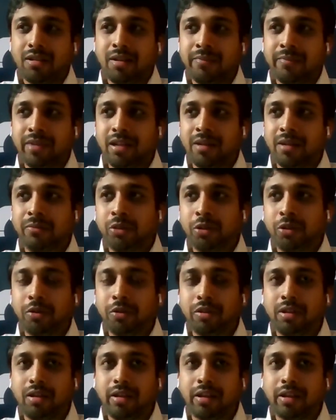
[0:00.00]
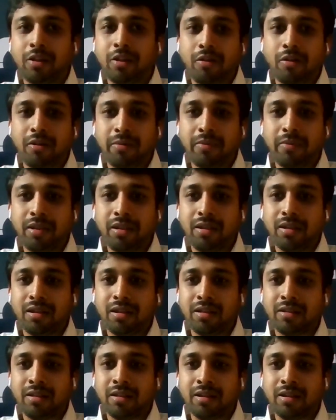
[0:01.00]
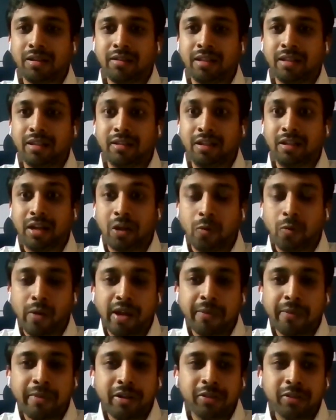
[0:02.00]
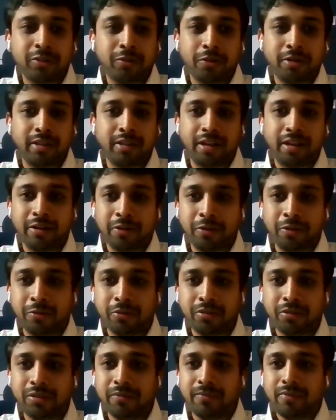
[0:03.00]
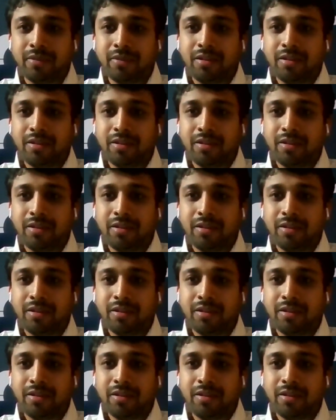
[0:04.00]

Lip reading: I'm sure the economy, the requirement is not that huge,